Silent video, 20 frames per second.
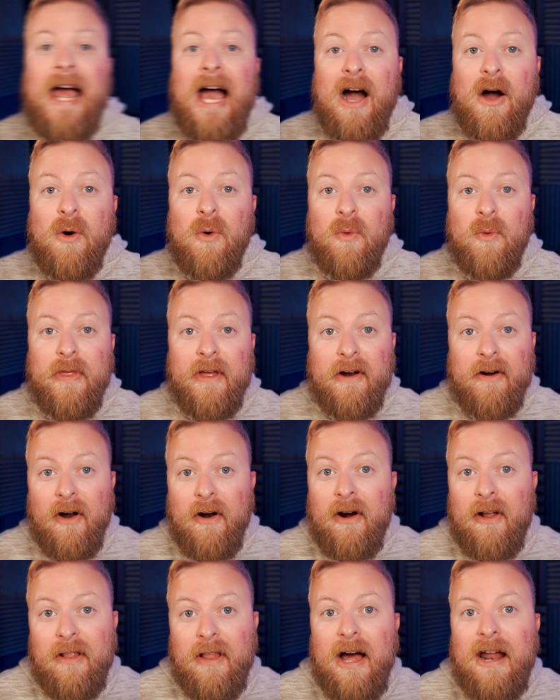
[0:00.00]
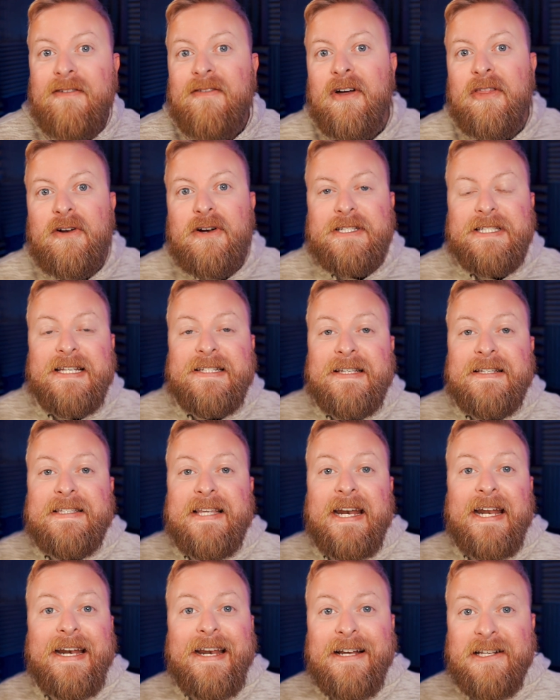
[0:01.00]
Now, there are a lot of other assistants
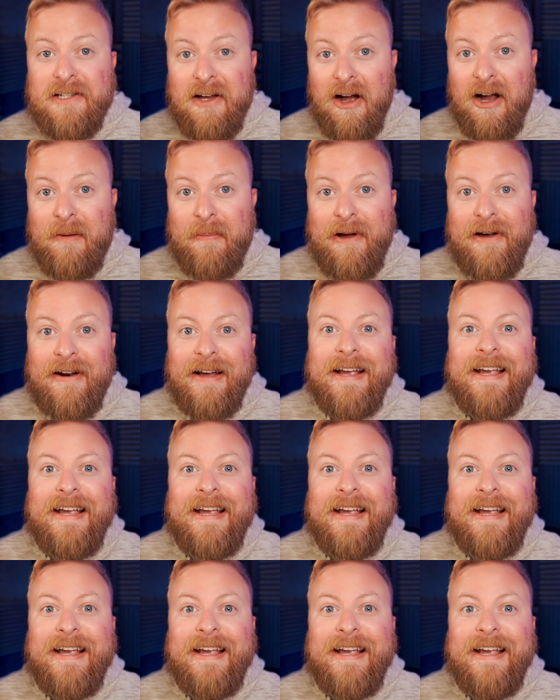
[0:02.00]
that I didn't talk about.